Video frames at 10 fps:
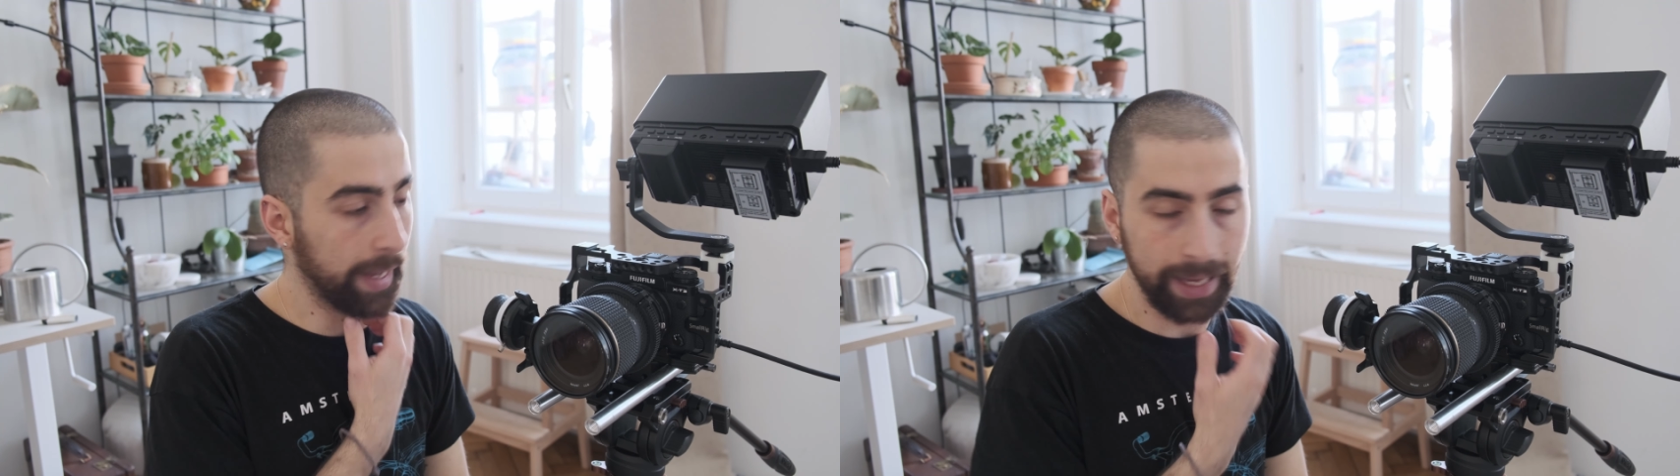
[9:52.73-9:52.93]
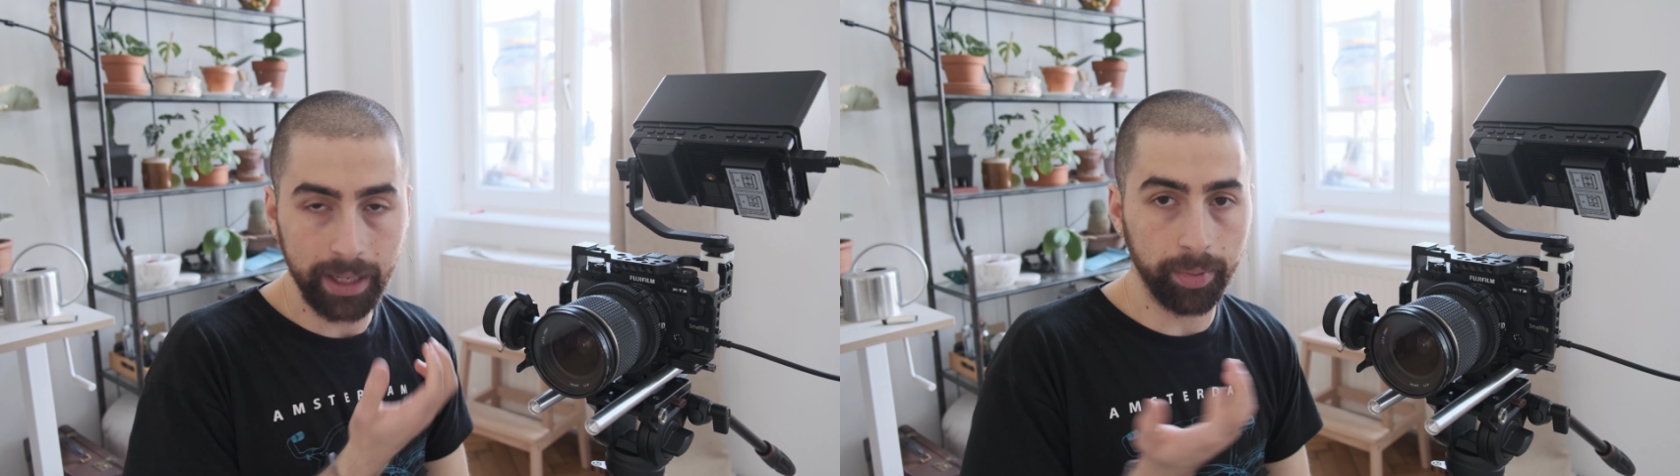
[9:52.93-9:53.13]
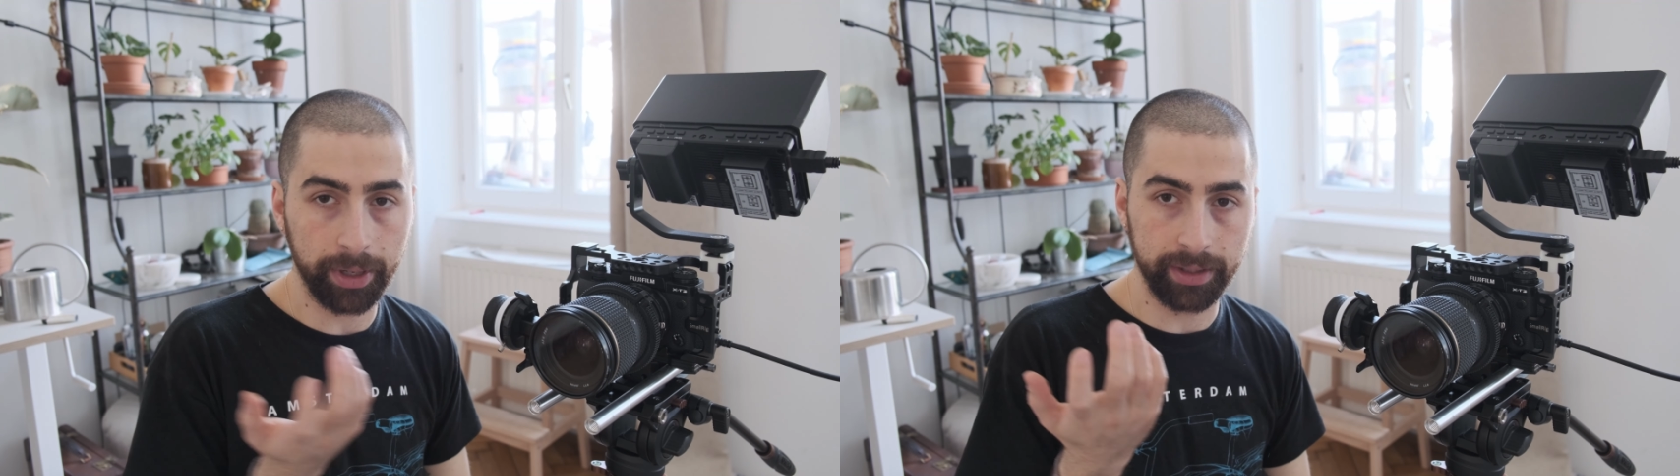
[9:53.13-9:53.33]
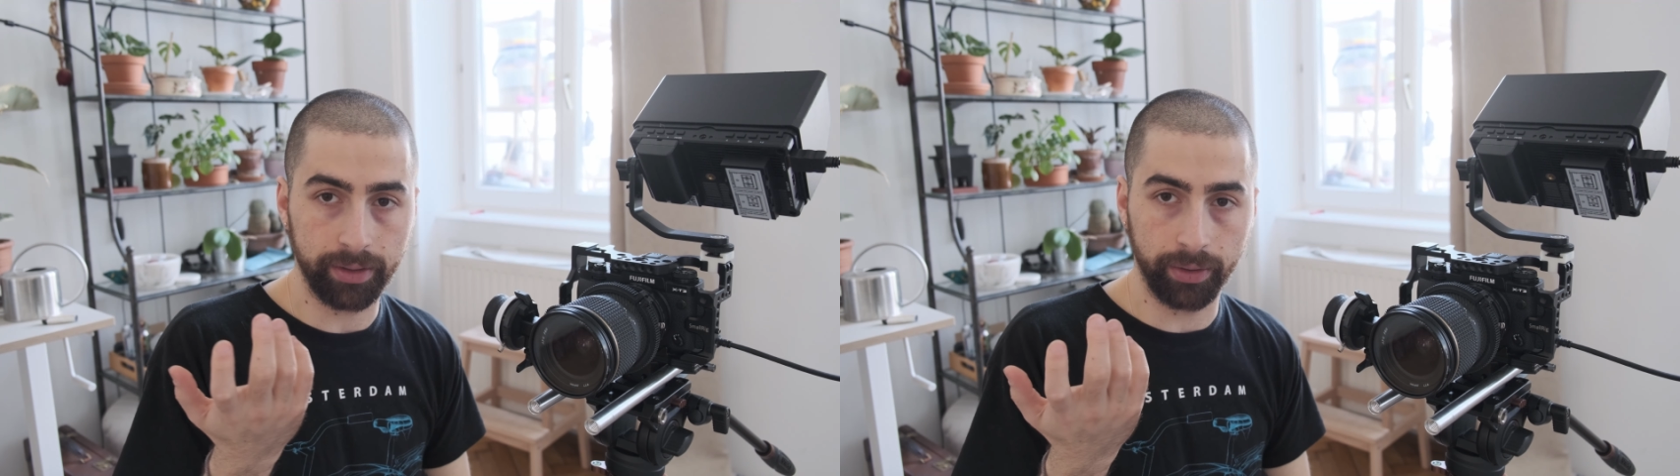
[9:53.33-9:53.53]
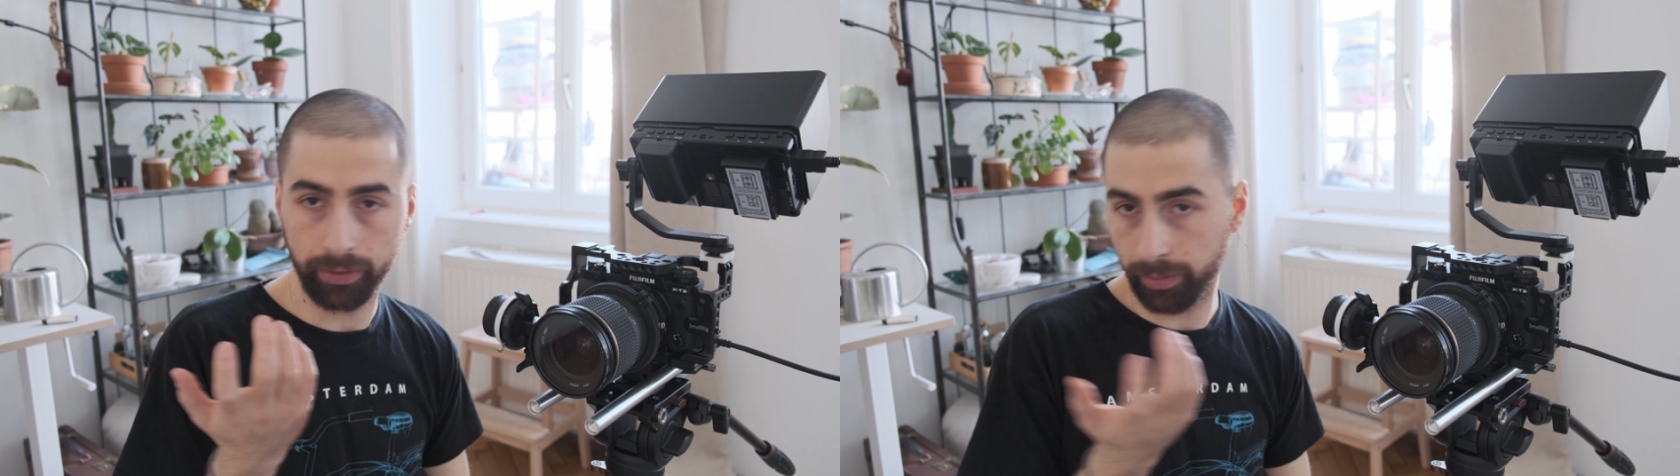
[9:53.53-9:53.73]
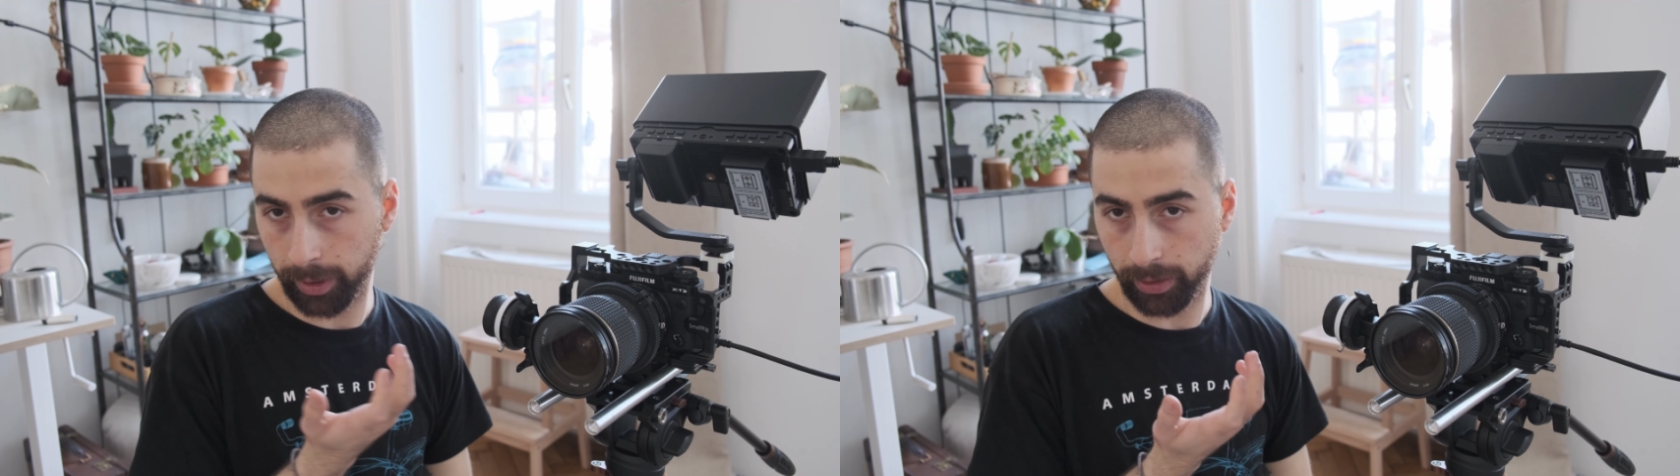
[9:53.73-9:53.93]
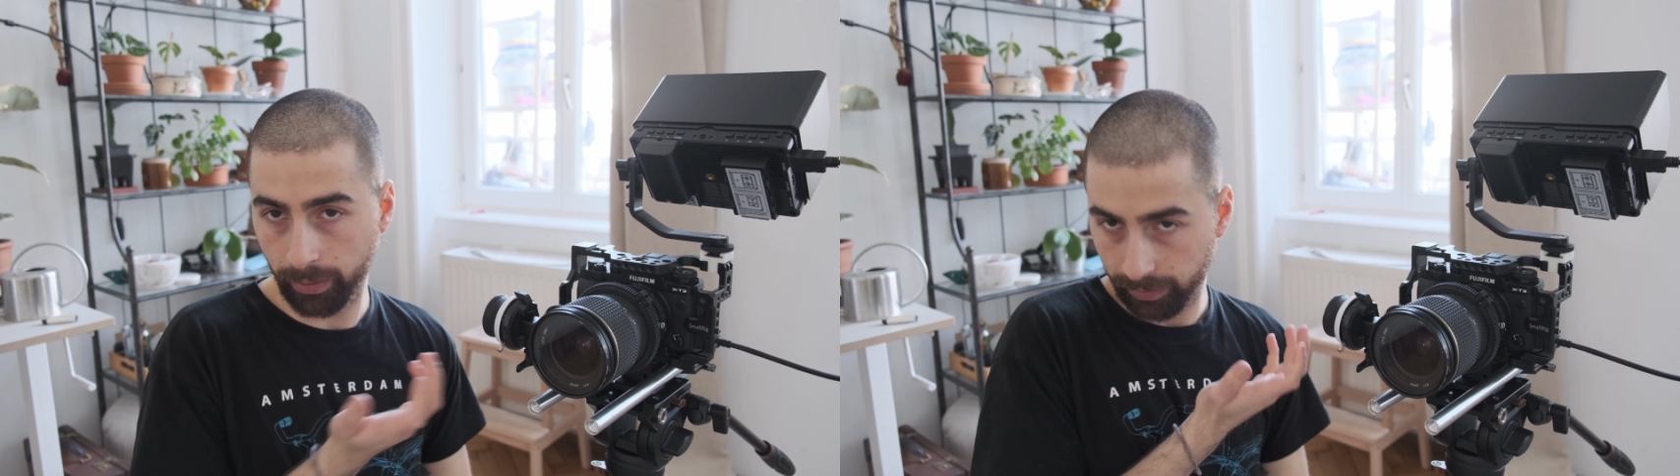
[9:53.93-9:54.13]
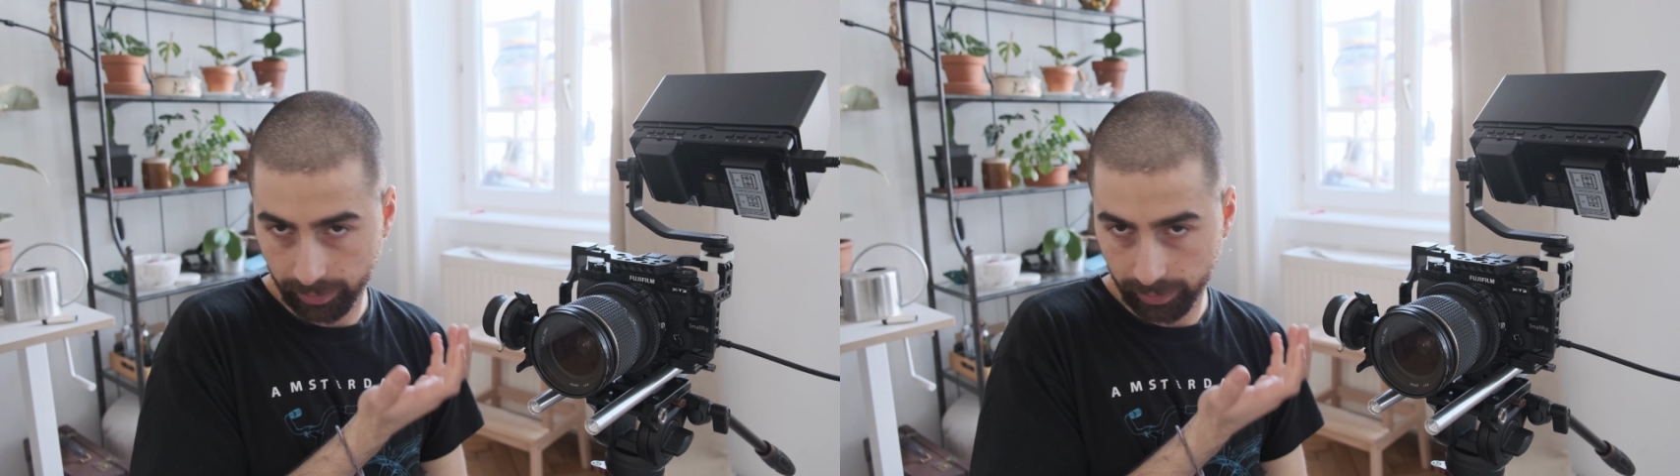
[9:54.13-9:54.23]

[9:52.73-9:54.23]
anybody's going to be using